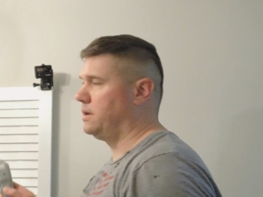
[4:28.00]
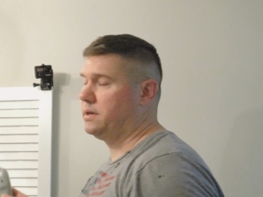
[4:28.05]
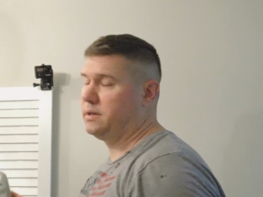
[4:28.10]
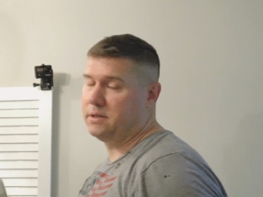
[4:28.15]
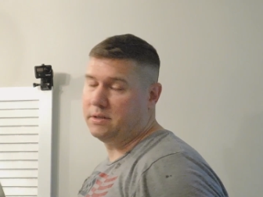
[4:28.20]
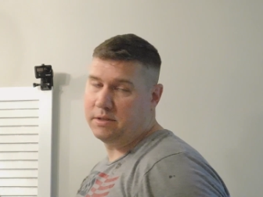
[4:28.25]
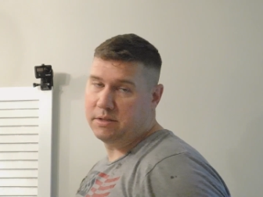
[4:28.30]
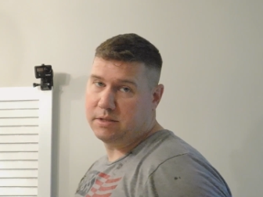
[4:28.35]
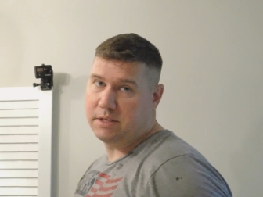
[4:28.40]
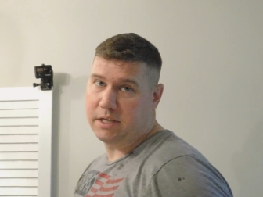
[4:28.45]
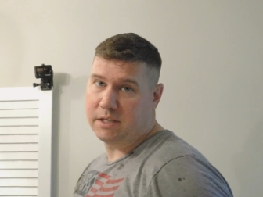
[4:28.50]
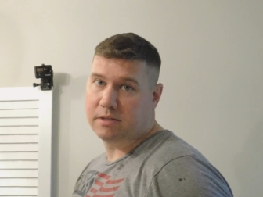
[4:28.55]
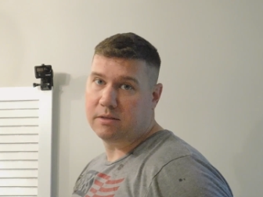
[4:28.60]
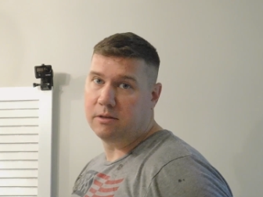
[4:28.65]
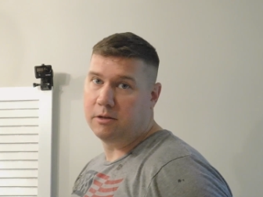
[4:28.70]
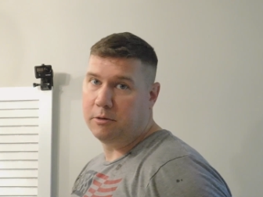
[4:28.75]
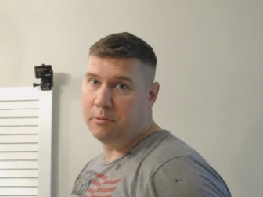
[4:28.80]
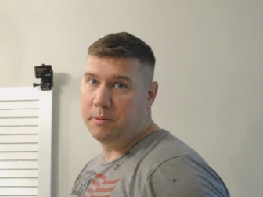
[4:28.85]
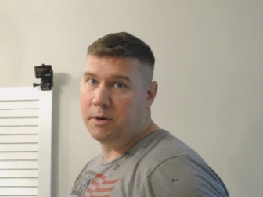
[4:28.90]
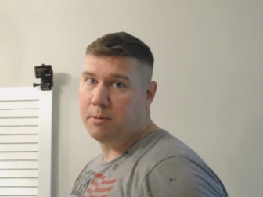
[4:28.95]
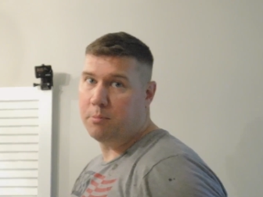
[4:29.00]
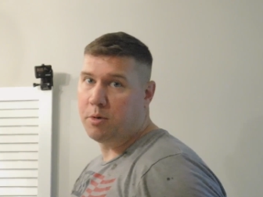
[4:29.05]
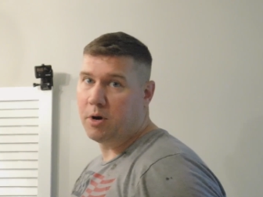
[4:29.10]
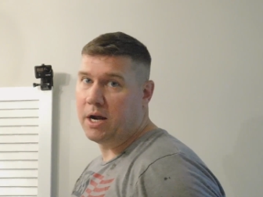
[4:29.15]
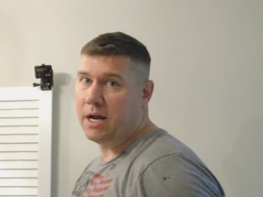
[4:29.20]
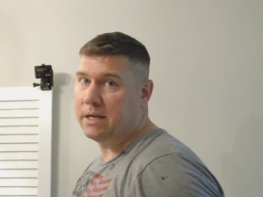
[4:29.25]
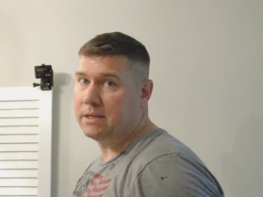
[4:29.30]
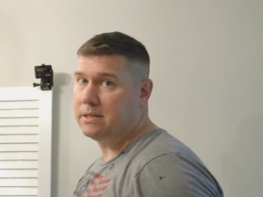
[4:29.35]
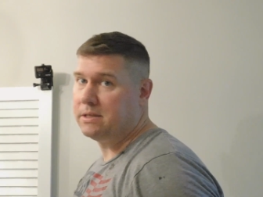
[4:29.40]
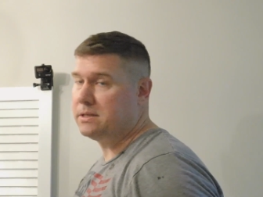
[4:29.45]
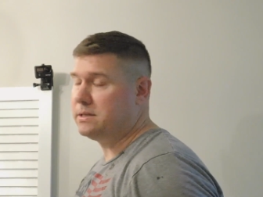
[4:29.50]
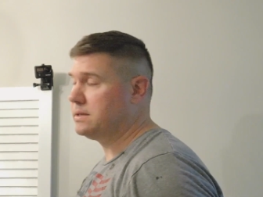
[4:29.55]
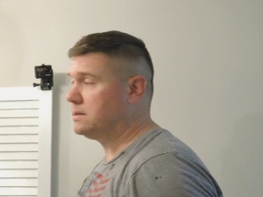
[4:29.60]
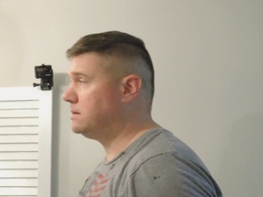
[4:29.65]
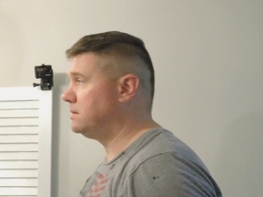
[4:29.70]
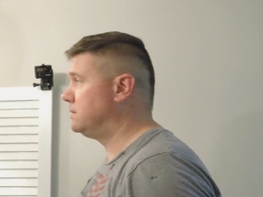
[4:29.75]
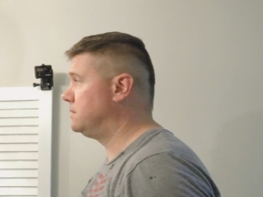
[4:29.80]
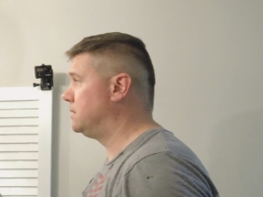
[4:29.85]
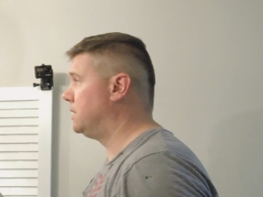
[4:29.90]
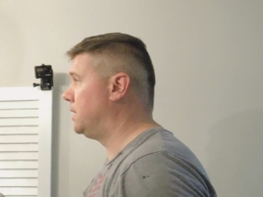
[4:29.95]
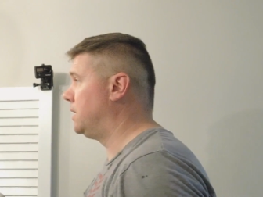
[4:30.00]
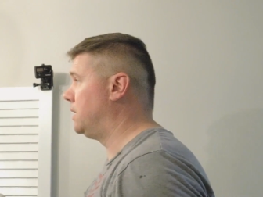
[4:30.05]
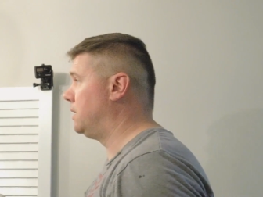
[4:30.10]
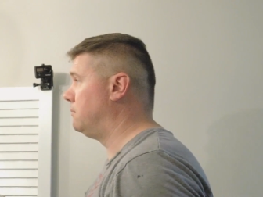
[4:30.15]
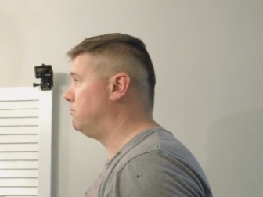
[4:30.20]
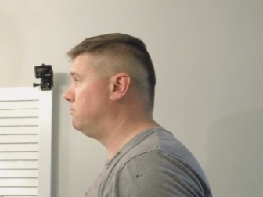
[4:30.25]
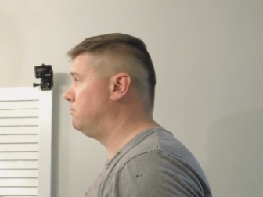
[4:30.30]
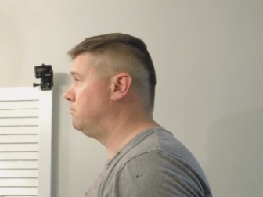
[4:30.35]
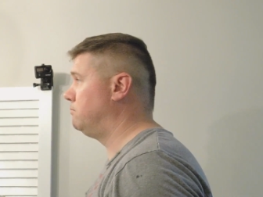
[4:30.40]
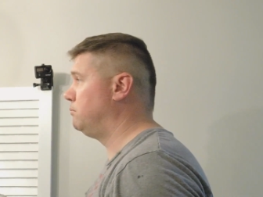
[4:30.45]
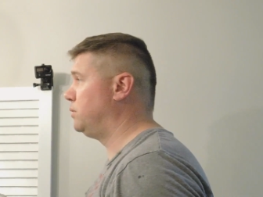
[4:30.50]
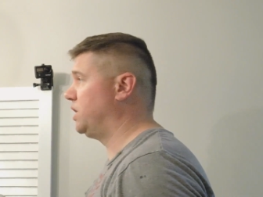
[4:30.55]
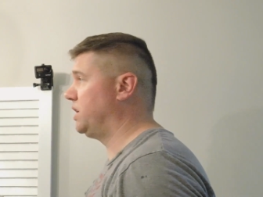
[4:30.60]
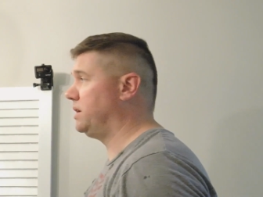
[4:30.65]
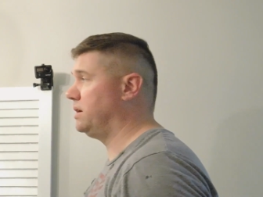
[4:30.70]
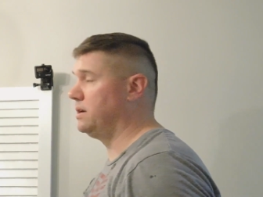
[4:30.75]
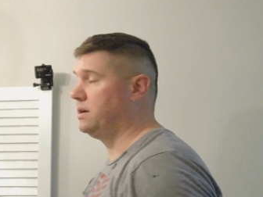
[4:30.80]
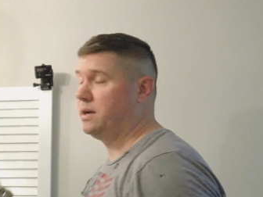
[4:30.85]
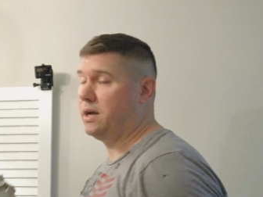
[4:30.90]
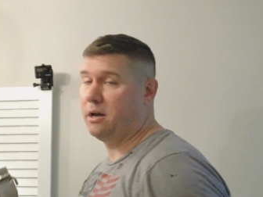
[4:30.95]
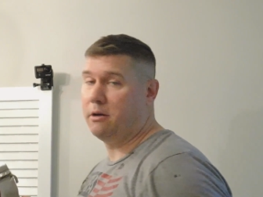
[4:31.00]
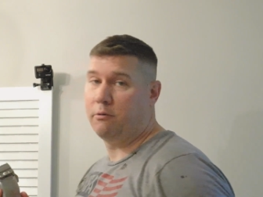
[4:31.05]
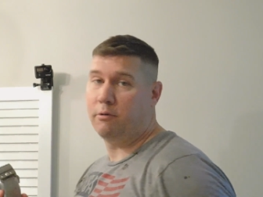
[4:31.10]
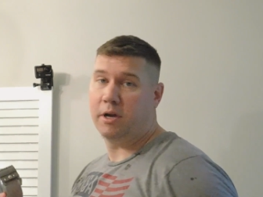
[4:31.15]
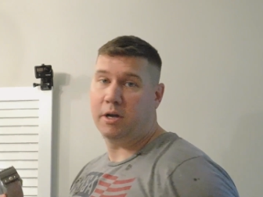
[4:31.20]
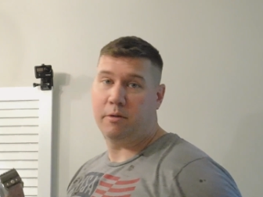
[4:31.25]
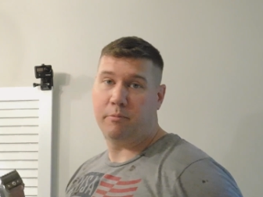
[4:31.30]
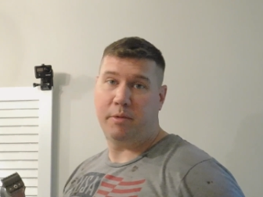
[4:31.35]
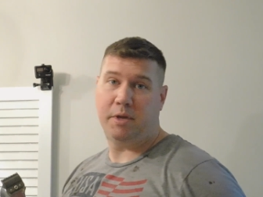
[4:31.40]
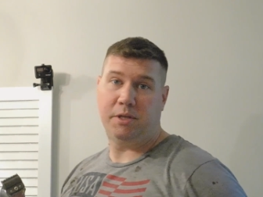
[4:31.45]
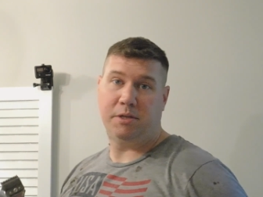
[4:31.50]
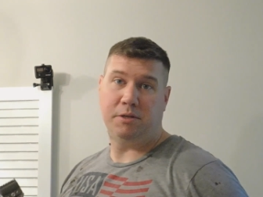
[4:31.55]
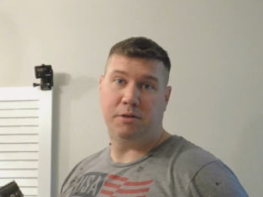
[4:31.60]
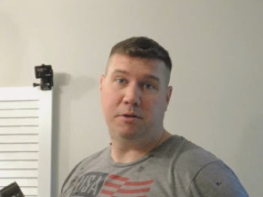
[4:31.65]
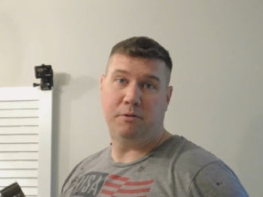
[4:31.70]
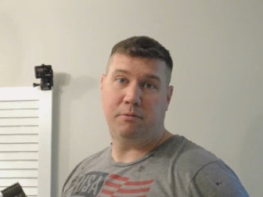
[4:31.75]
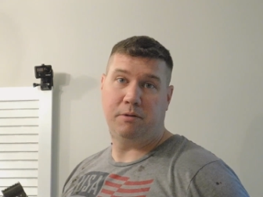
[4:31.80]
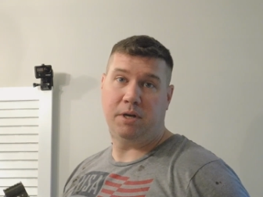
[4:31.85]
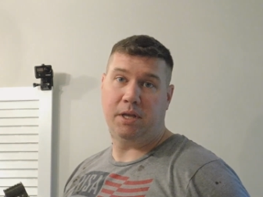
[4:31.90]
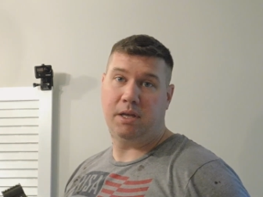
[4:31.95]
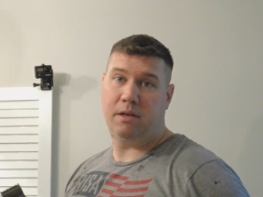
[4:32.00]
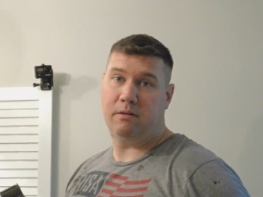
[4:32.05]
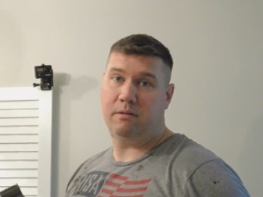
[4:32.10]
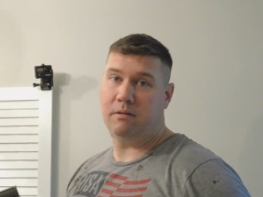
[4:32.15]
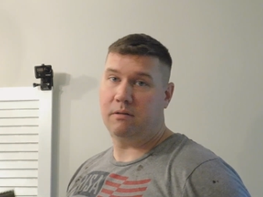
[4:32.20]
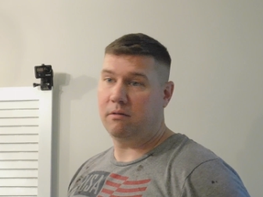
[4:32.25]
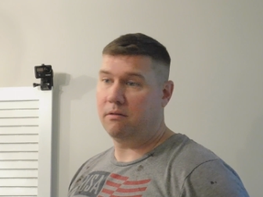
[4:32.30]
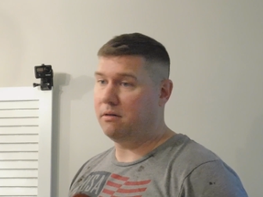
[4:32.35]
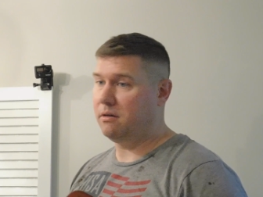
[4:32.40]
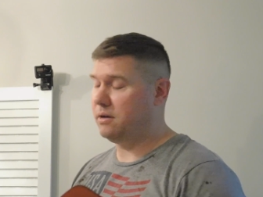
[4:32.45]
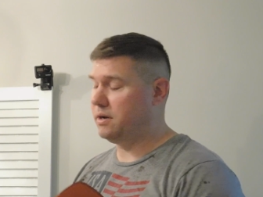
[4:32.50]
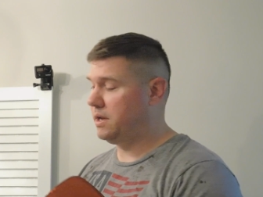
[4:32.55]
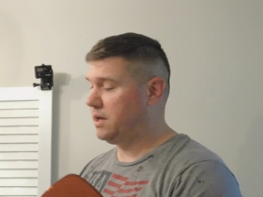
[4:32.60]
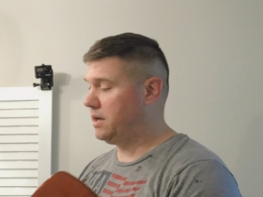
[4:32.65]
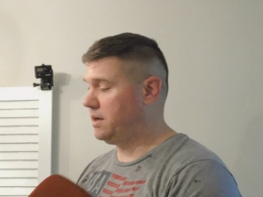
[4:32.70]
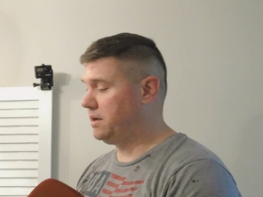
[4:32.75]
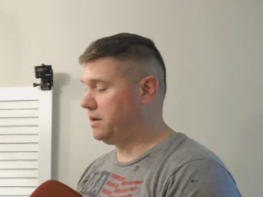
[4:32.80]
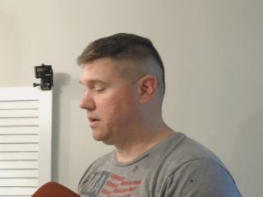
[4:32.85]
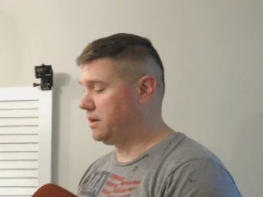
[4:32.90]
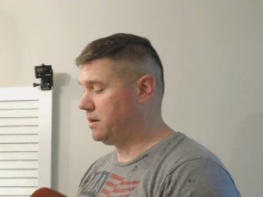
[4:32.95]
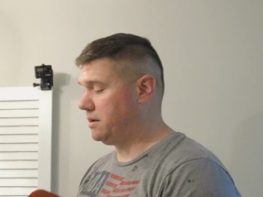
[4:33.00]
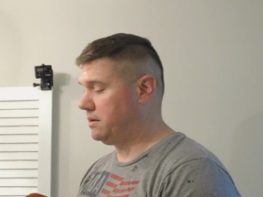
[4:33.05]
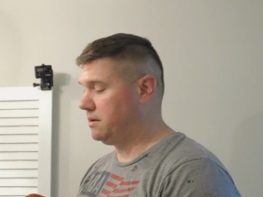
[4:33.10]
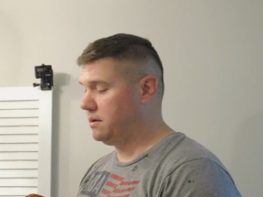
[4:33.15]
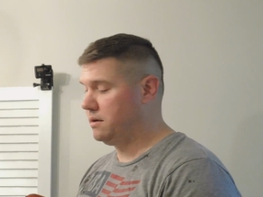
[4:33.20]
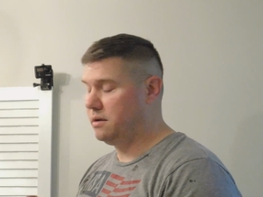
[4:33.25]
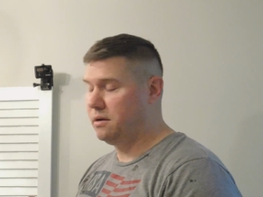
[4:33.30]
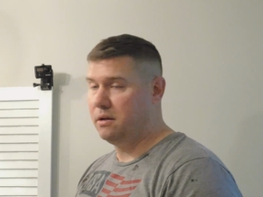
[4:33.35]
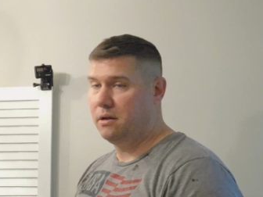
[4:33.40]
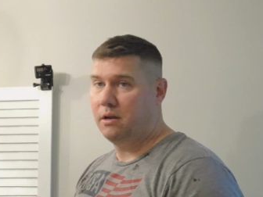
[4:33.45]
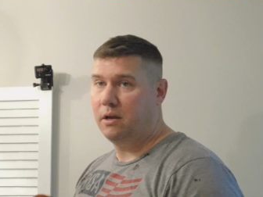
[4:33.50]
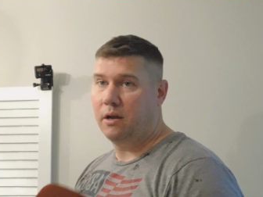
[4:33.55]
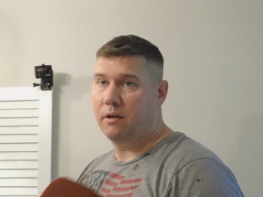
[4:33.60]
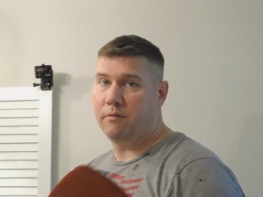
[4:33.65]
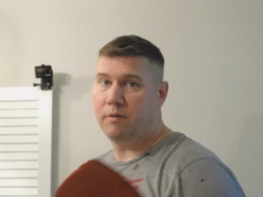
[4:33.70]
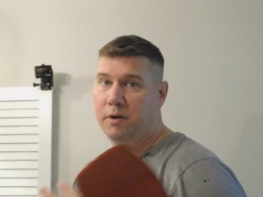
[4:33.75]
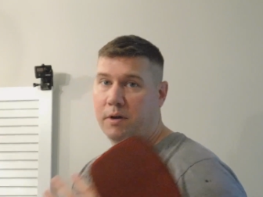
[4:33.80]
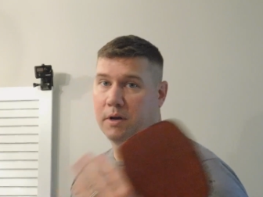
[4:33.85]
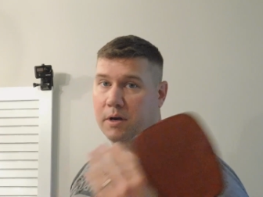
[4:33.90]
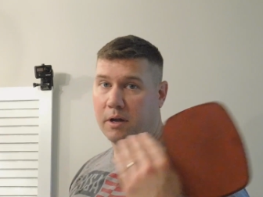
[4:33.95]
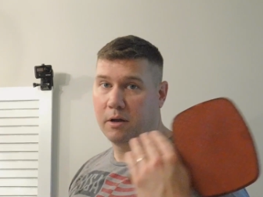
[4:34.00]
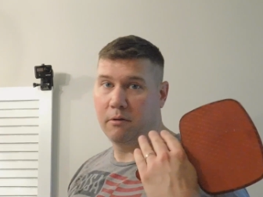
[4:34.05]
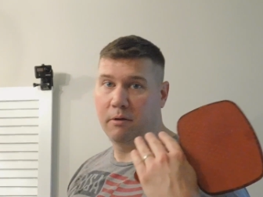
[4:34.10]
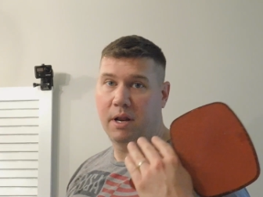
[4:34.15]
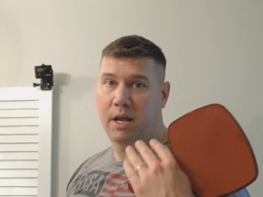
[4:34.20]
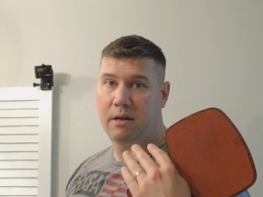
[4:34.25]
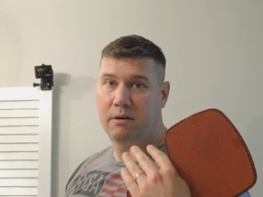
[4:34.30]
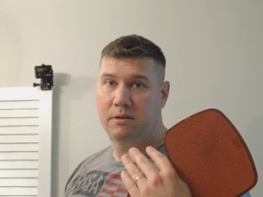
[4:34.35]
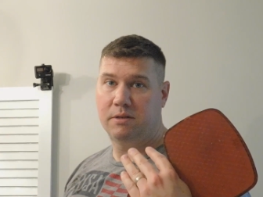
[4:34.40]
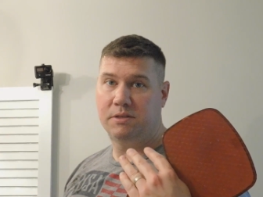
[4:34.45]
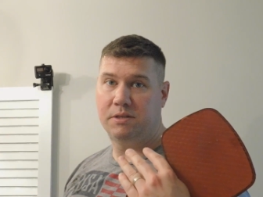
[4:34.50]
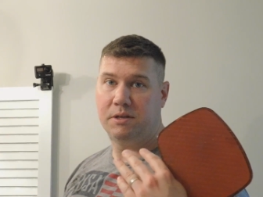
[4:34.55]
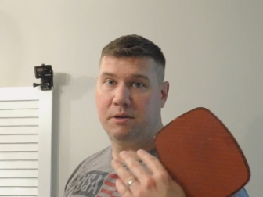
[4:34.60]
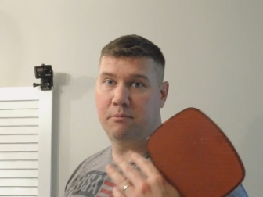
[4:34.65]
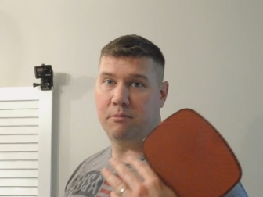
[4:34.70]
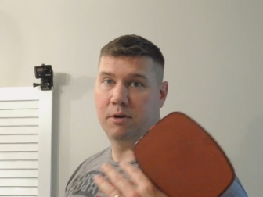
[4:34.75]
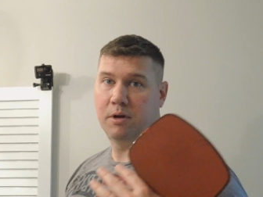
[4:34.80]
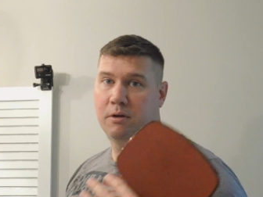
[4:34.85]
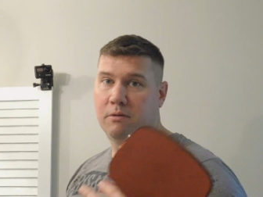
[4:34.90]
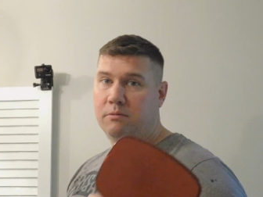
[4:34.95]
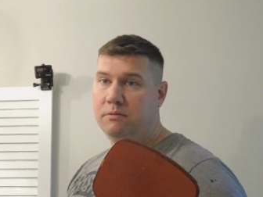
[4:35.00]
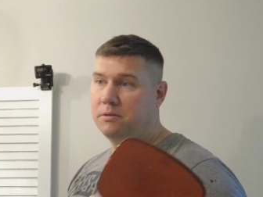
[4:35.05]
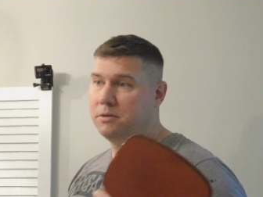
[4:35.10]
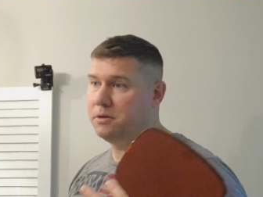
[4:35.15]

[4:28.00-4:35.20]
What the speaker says: This takes a little bit of practice, but I recommend you doing it on if you're going to go down to 0,